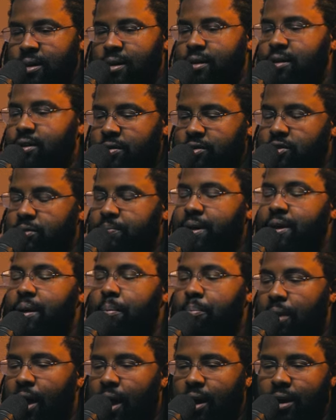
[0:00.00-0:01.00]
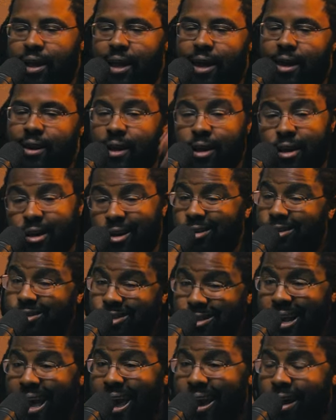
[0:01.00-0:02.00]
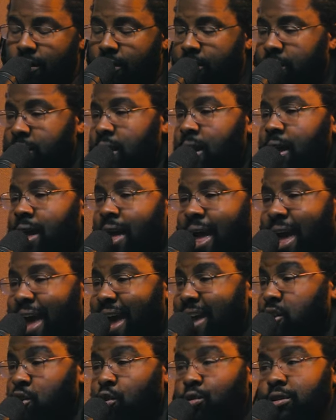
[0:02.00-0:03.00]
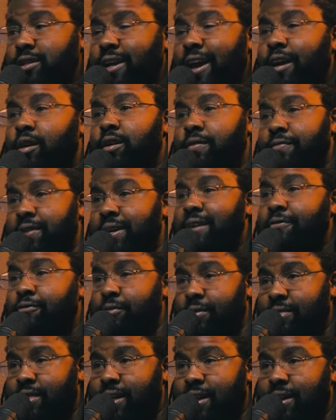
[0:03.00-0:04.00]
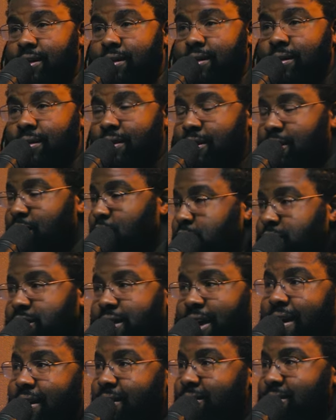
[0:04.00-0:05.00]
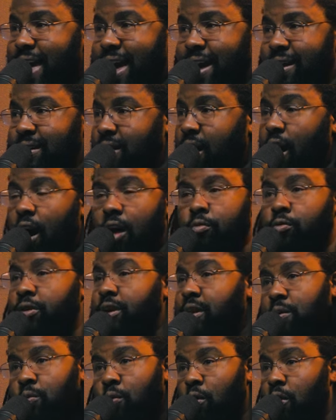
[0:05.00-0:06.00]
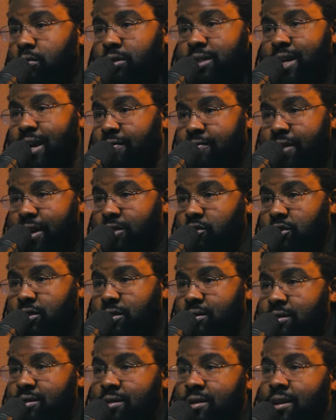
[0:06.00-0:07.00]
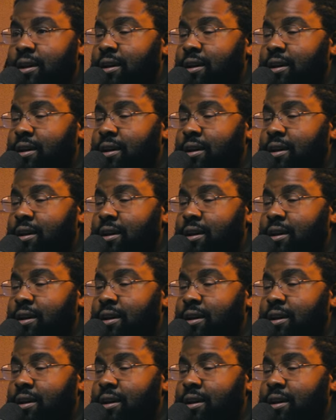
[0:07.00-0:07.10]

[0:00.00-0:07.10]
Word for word: Dude, you're being a blockhead. You're scared. And you're scared of a different thing. Right. Yeah. You're scared that God really won't take vengeance.